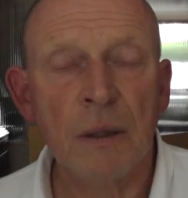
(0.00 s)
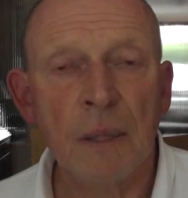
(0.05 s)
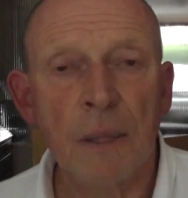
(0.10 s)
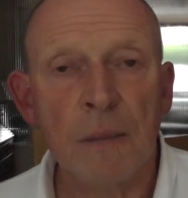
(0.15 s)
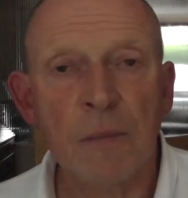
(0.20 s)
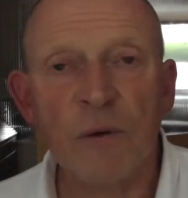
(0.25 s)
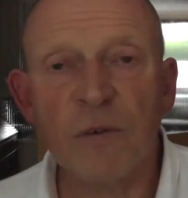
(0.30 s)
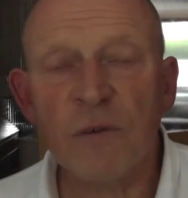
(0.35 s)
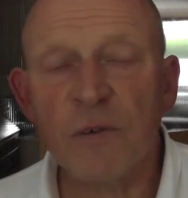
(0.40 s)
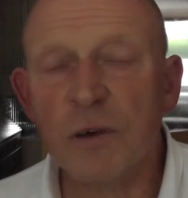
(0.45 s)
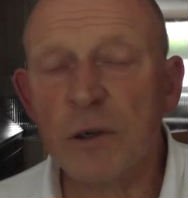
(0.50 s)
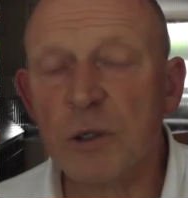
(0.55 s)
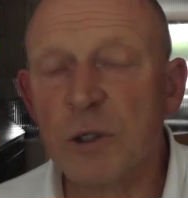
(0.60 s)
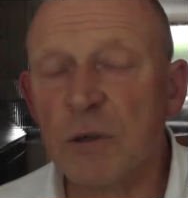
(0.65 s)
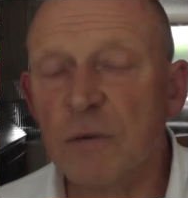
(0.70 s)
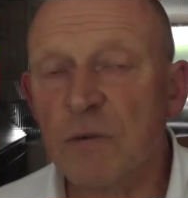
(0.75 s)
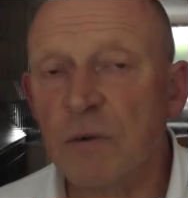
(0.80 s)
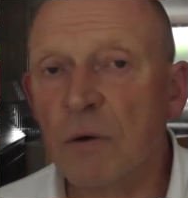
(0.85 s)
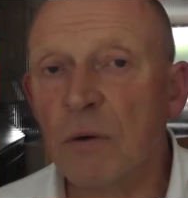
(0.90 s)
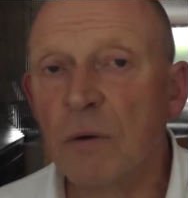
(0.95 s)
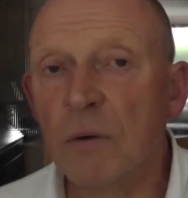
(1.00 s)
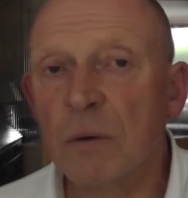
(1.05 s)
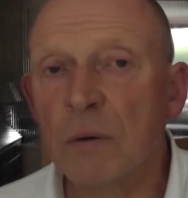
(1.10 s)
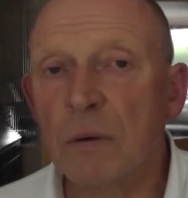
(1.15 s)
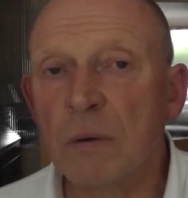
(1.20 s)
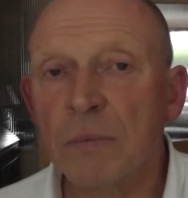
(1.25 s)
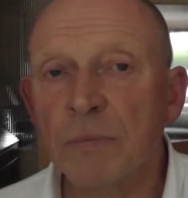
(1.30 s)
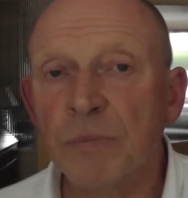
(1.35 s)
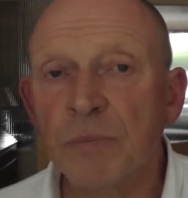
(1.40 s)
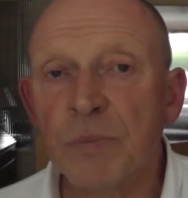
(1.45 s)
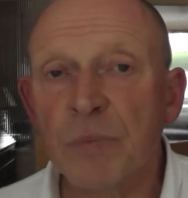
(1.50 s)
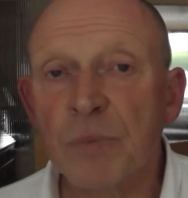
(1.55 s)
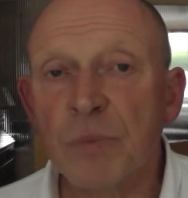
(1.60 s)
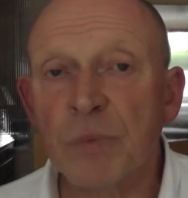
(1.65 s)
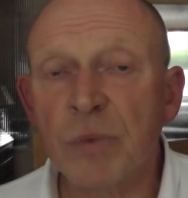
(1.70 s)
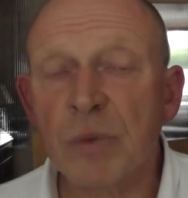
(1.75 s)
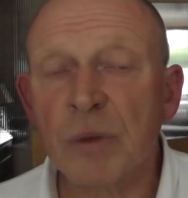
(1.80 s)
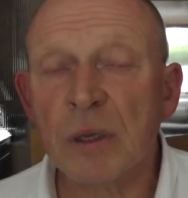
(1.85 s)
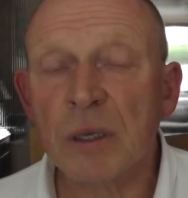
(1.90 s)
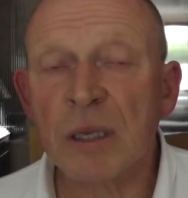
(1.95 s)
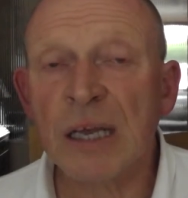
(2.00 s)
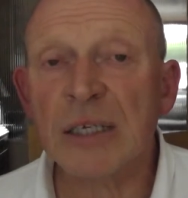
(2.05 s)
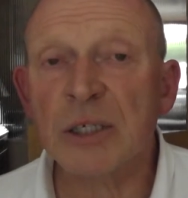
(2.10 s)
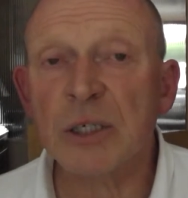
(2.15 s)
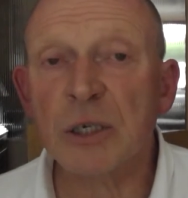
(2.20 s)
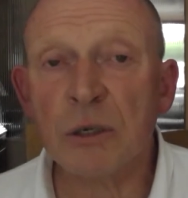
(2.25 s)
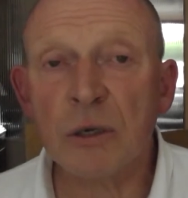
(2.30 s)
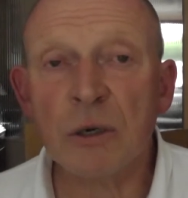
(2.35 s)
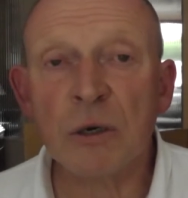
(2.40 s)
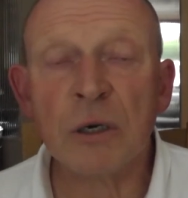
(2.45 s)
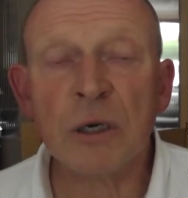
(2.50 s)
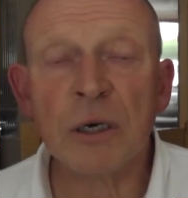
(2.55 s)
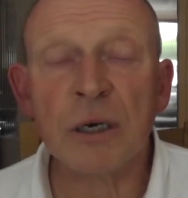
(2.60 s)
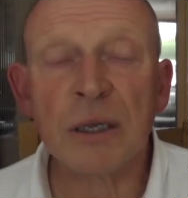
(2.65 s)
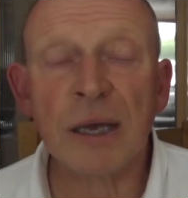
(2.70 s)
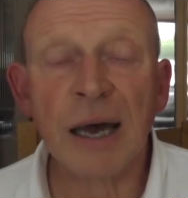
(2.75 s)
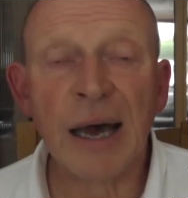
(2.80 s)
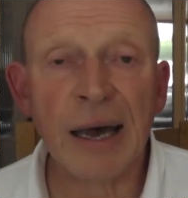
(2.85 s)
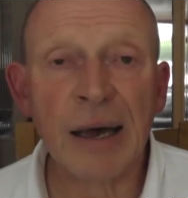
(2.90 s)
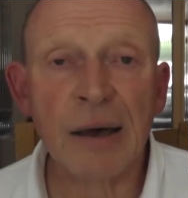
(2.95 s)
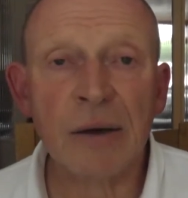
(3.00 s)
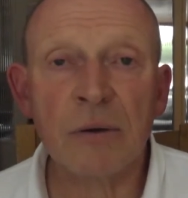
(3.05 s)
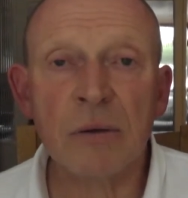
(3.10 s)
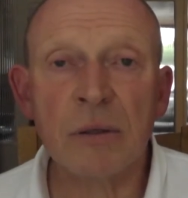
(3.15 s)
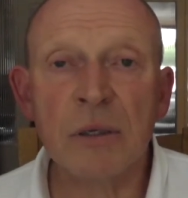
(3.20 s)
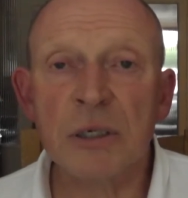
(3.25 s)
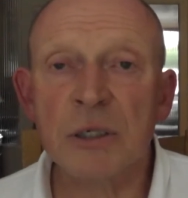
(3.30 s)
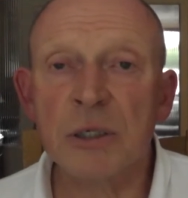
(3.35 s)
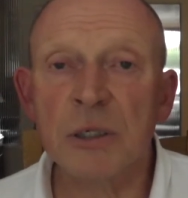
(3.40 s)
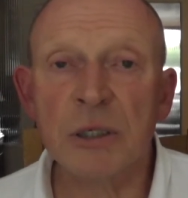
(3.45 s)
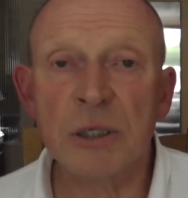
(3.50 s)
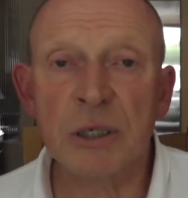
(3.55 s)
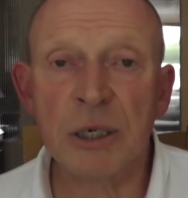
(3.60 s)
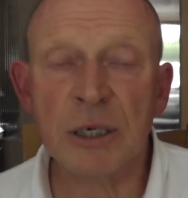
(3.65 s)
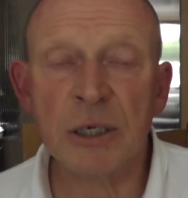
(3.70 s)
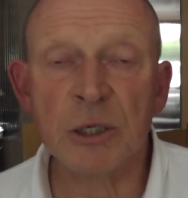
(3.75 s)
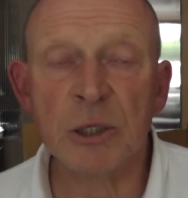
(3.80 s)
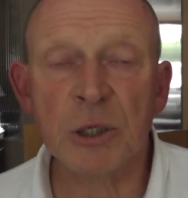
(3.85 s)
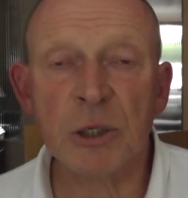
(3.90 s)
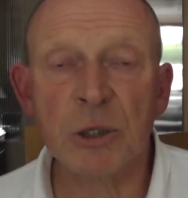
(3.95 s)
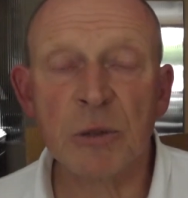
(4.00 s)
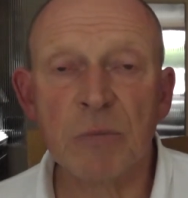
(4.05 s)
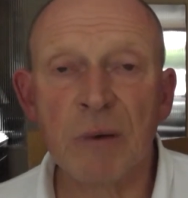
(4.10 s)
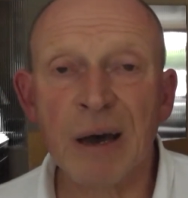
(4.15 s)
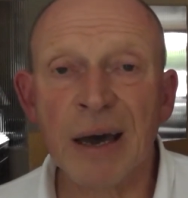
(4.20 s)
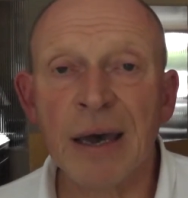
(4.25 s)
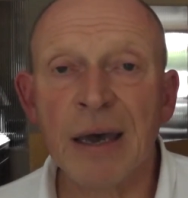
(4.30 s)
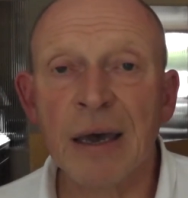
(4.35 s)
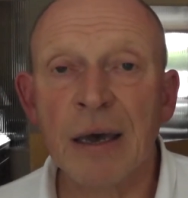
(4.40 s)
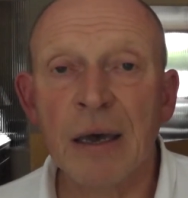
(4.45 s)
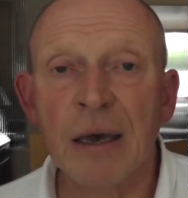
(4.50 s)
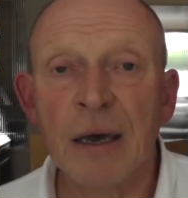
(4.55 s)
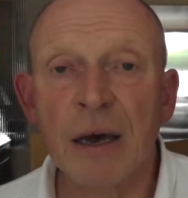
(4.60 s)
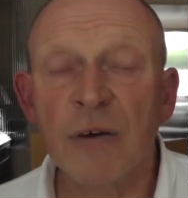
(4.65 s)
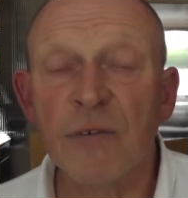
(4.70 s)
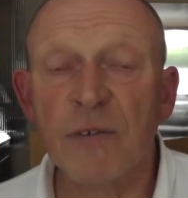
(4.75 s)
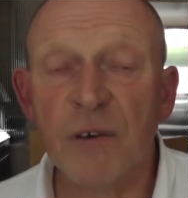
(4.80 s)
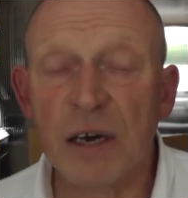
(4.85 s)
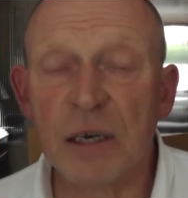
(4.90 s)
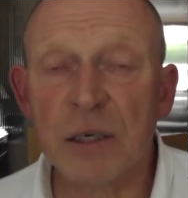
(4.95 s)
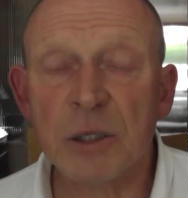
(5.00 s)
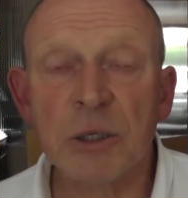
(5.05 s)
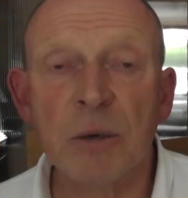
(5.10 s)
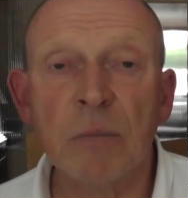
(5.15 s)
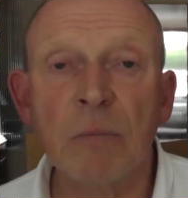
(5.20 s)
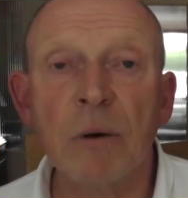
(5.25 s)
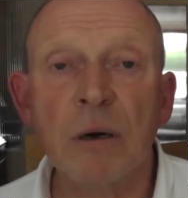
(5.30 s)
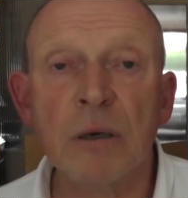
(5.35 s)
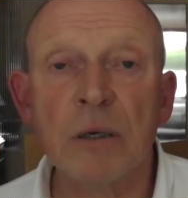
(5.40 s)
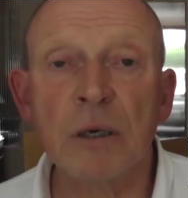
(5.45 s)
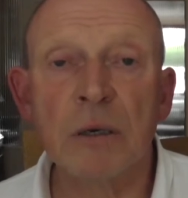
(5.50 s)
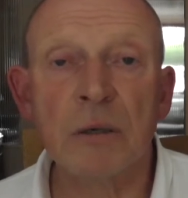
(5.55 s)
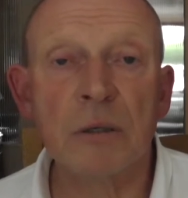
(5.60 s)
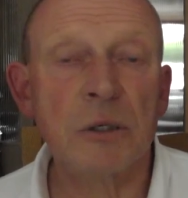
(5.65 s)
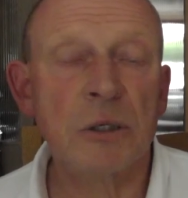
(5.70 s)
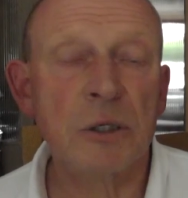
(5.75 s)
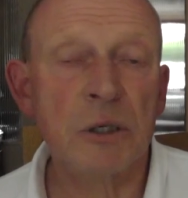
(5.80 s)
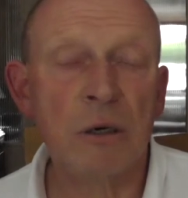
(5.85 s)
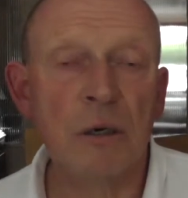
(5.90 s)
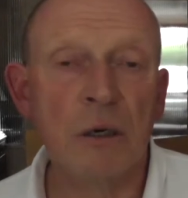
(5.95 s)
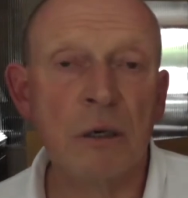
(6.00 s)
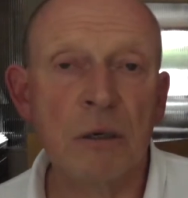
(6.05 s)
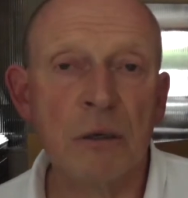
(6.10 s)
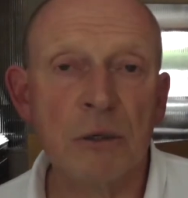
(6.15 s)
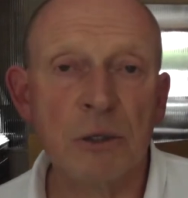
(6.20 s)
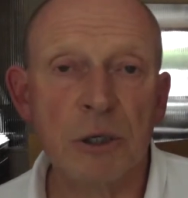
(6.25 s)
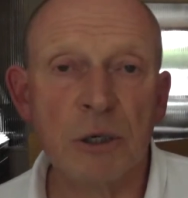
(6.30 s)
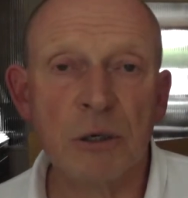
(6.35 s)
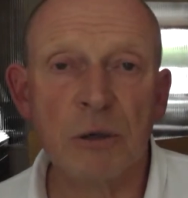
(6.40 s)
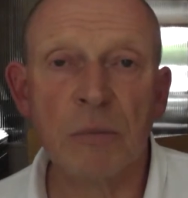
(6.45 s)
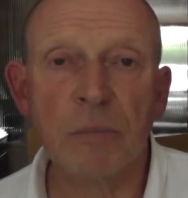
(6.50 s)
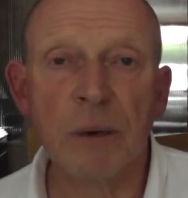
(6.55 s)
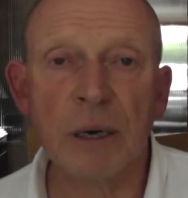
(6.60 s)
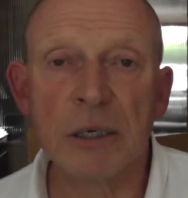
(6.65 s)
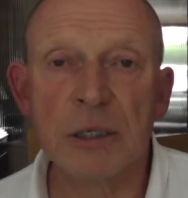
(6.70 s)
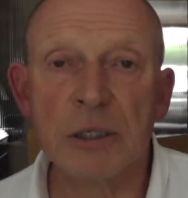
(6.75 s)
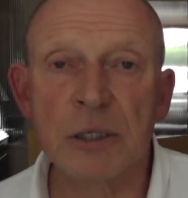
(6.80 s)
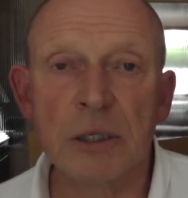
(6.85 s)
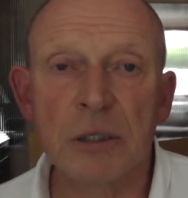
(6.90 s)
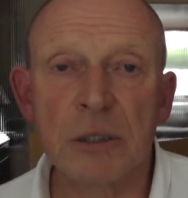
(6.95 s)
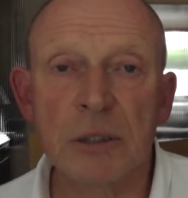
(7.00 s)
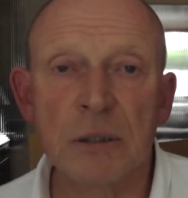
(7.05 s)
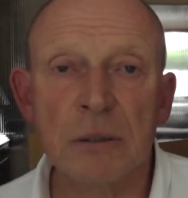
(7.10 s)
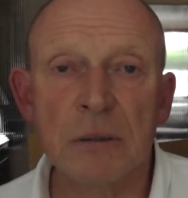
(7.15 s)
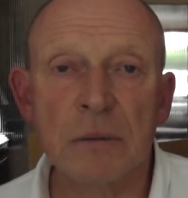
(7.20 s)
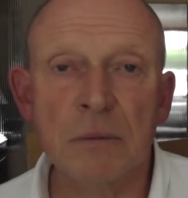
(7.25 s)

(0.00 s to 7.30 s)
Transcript: Well, first of all, let's look at how these diseases may affect somebody on a psychological basis.